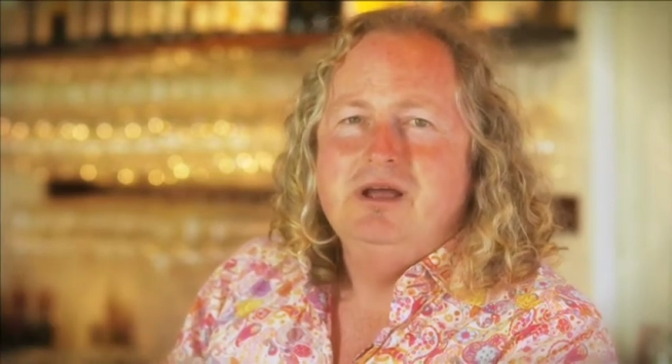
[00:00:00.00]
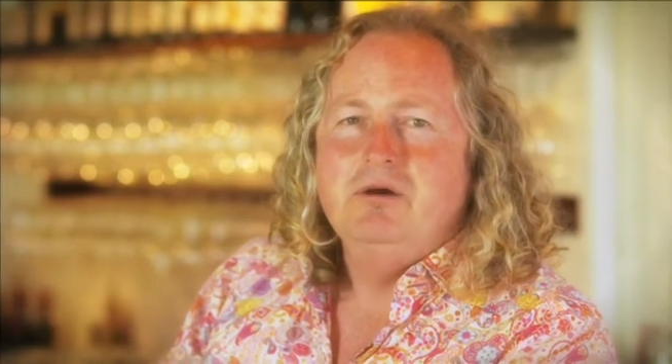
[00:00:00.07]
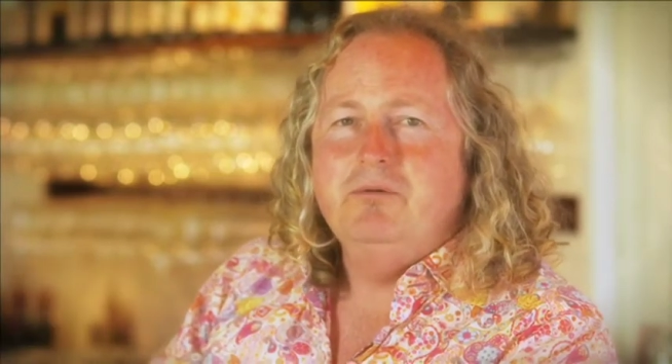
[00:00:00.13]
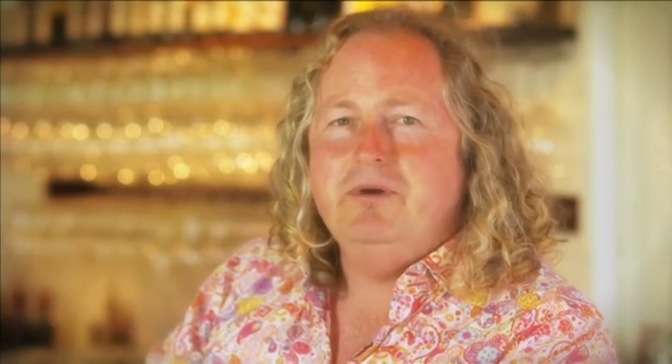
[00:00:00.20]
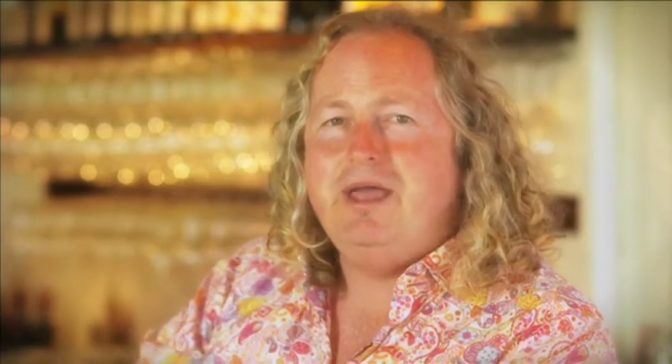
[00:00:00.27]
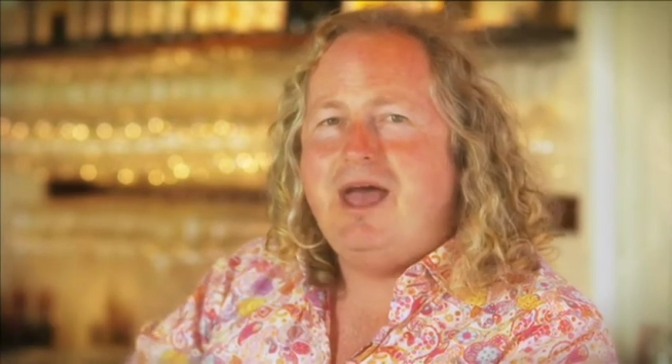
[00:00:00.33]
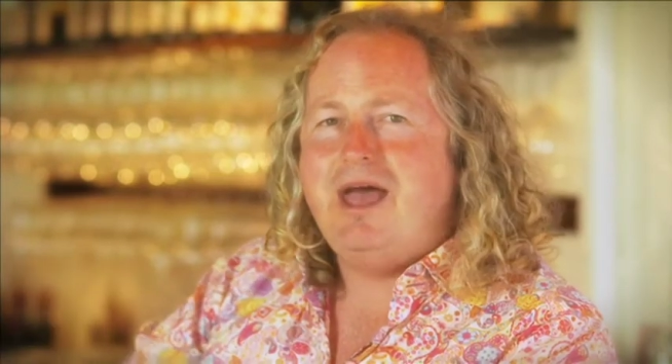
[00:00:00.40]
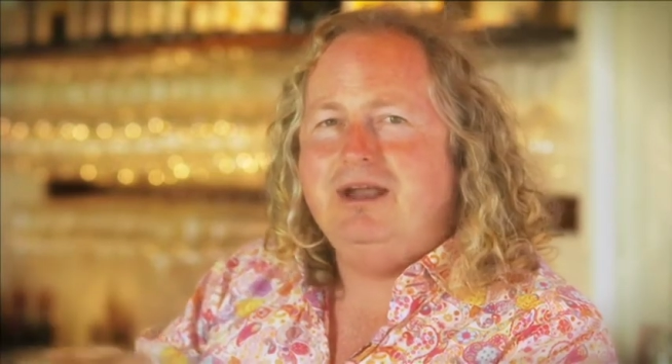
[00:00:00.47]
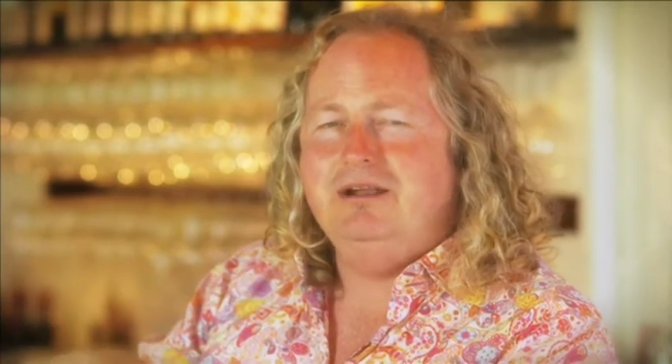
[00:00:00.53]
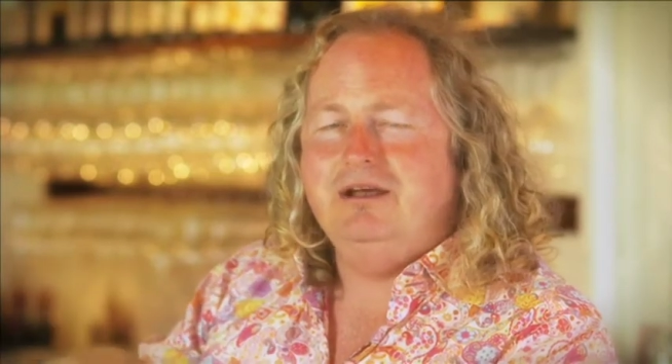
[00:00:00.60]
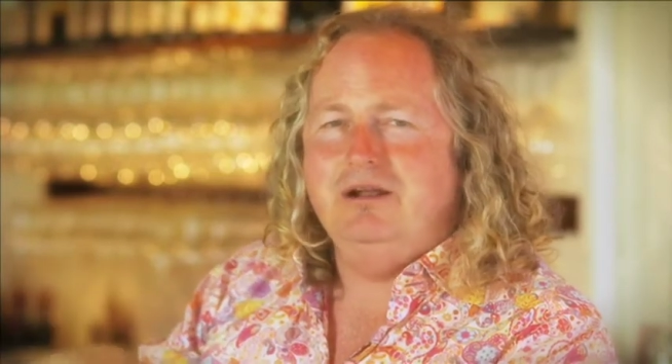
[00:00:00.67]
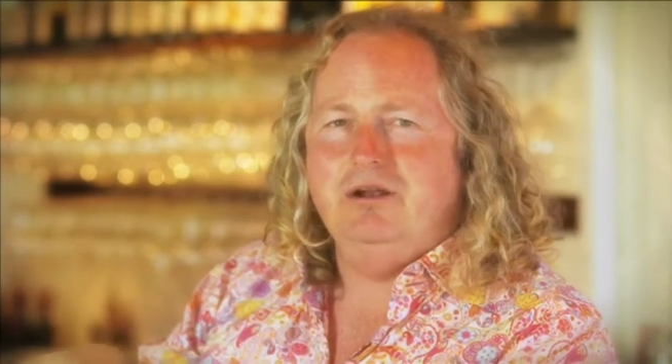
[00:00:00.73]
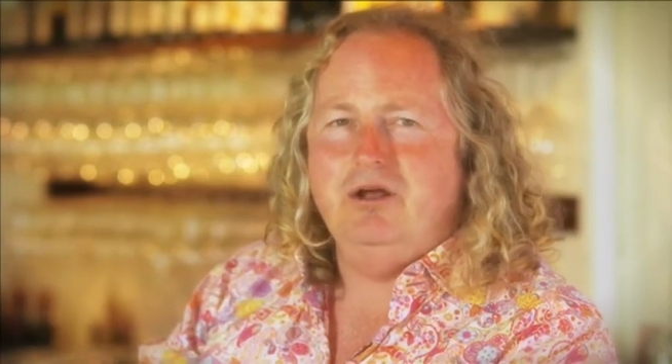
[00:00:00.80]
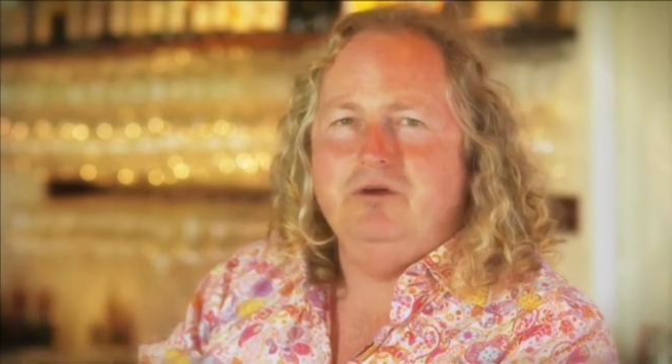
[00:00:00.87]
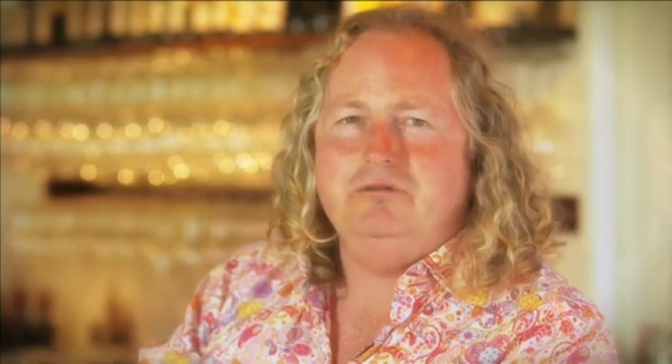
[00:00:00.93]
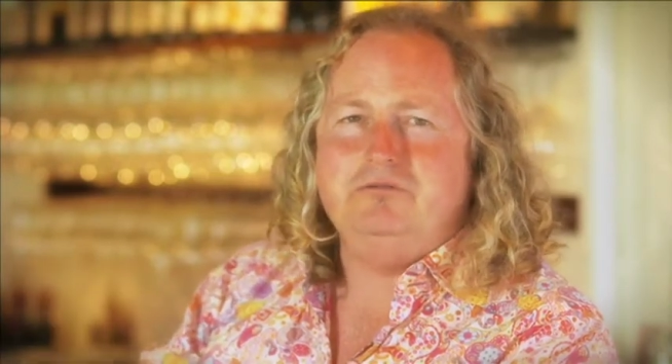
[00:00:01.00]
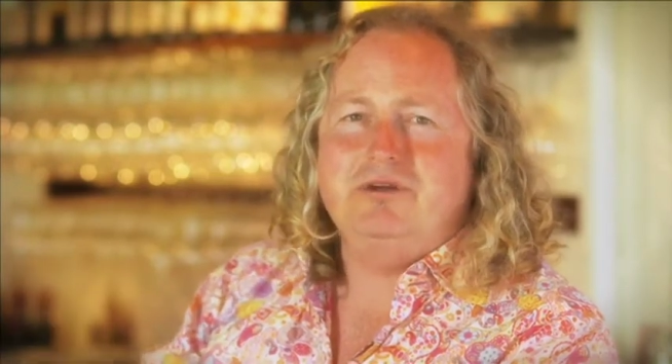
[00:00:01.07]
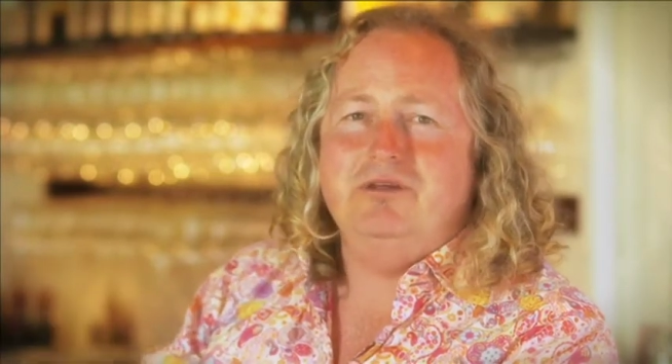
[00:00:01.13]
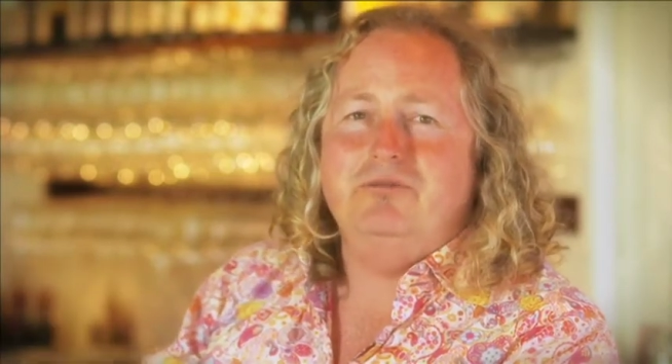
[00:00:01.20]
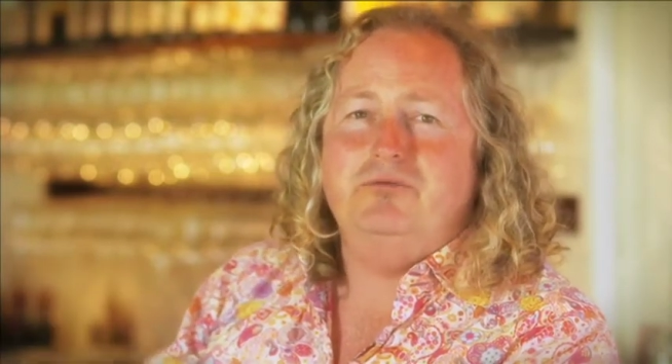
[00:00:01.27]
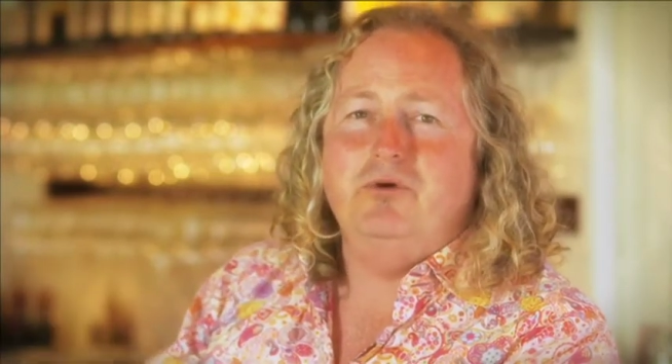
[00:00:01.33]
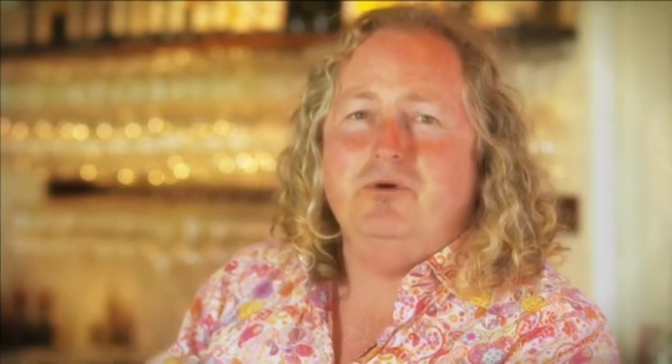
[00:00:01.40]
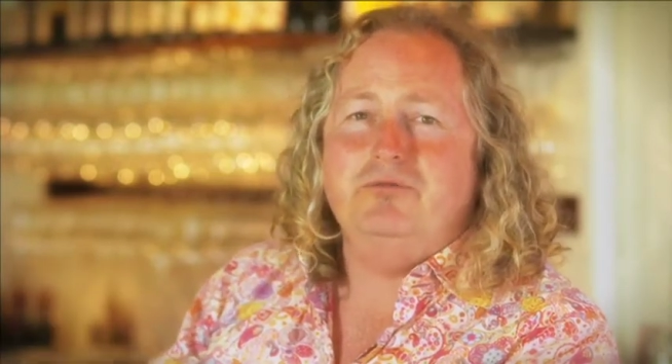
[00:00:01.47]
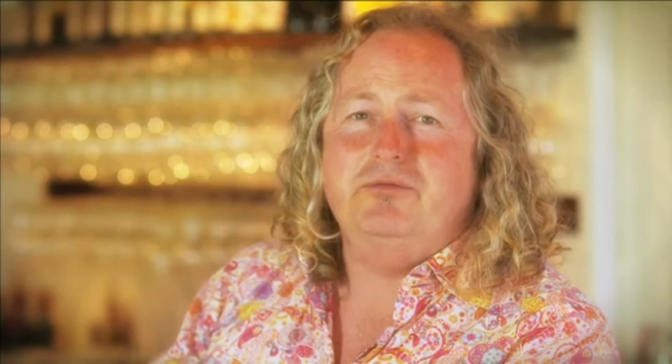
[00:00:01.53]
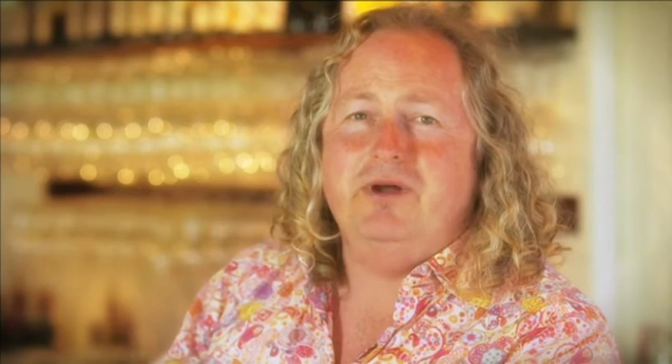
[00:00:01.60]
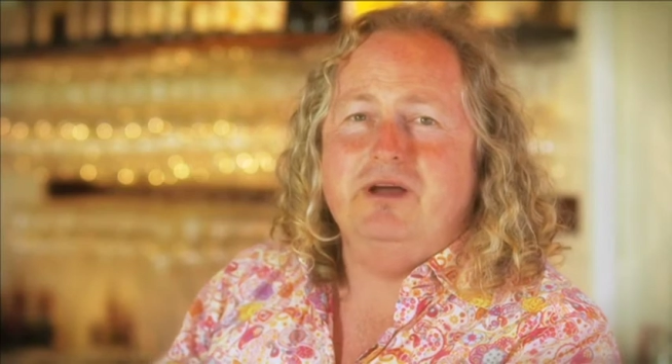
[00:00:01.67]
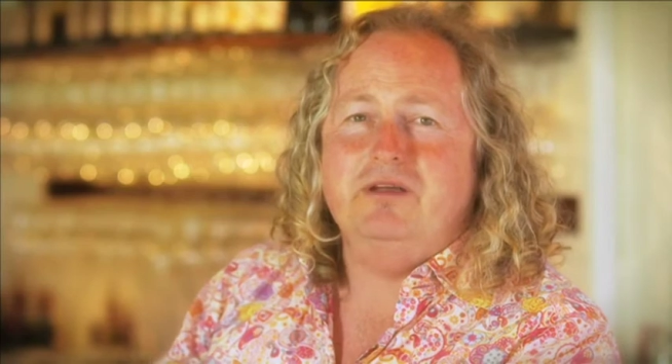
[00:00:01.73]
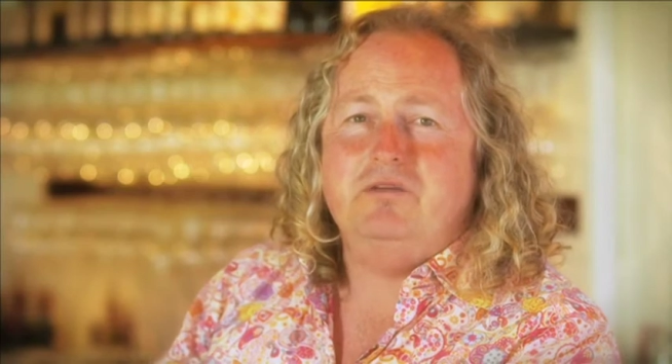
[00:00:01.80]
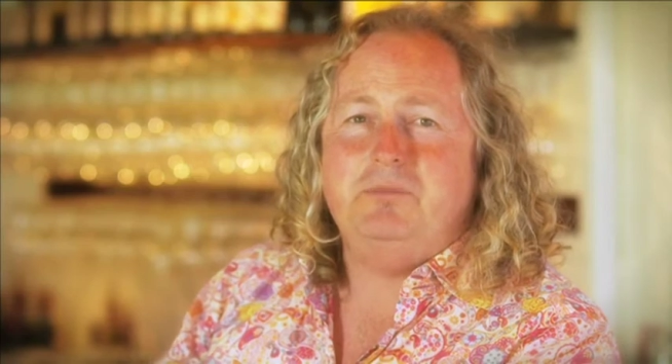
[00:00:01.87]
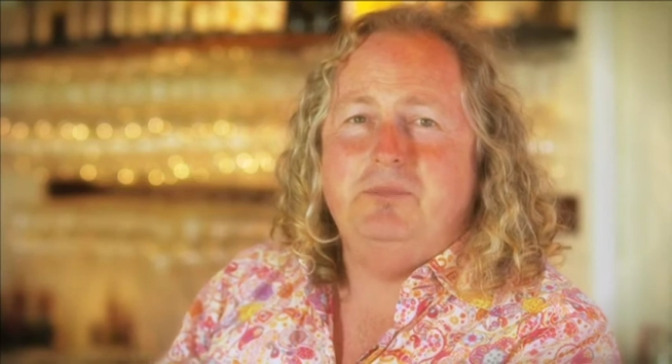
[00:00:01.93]
we add a low-strength
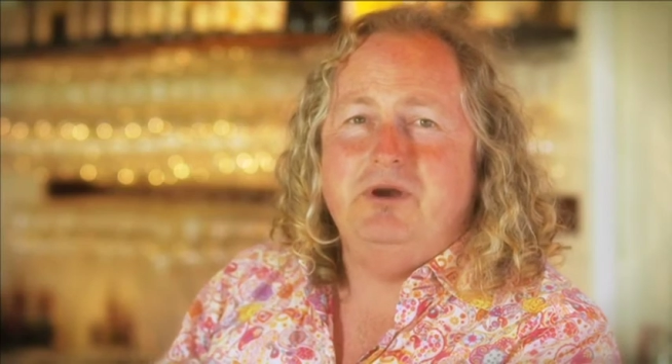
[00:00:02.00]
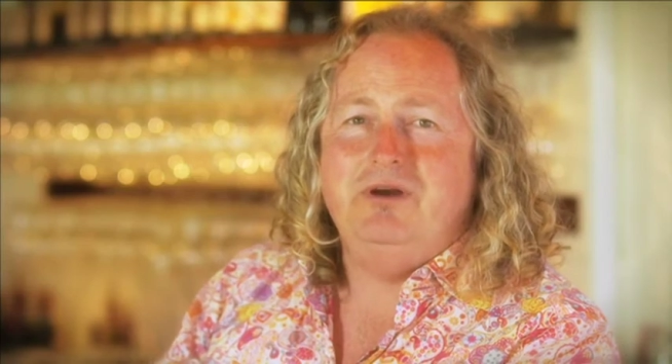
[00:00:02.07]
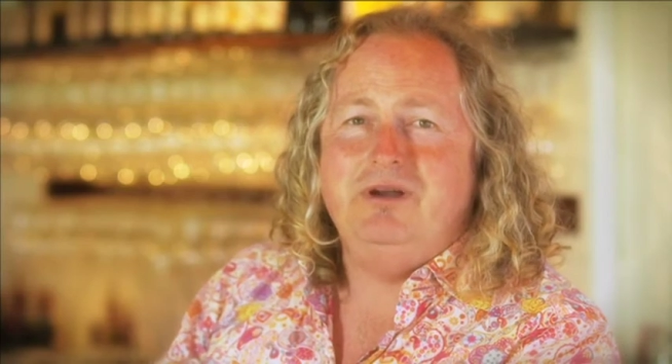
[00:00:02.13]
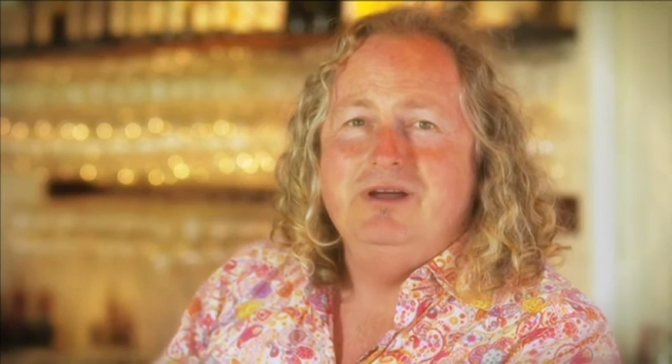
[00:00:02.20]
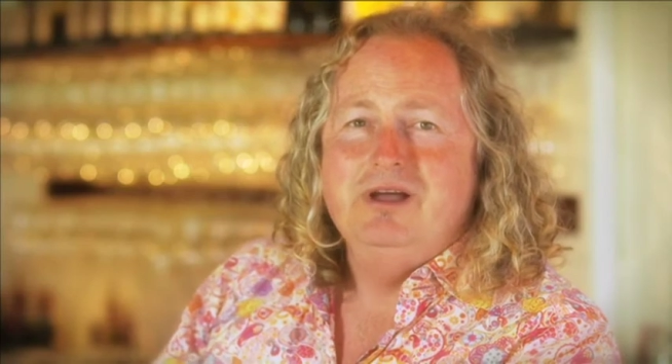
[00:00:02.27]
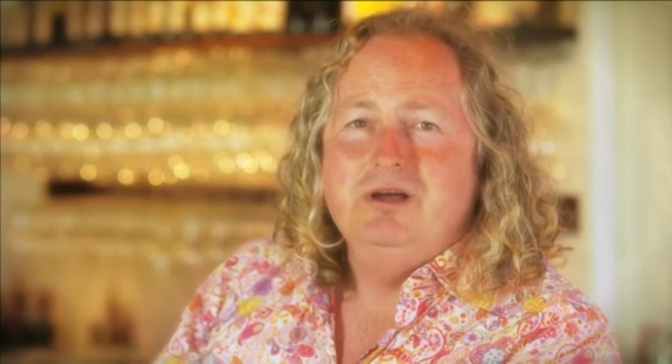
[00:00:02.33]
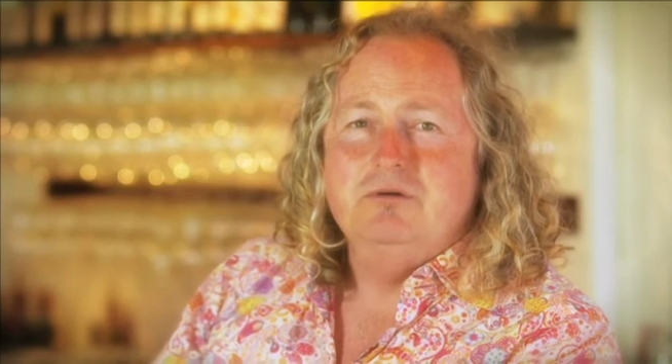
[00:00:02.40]
fortifying spirit,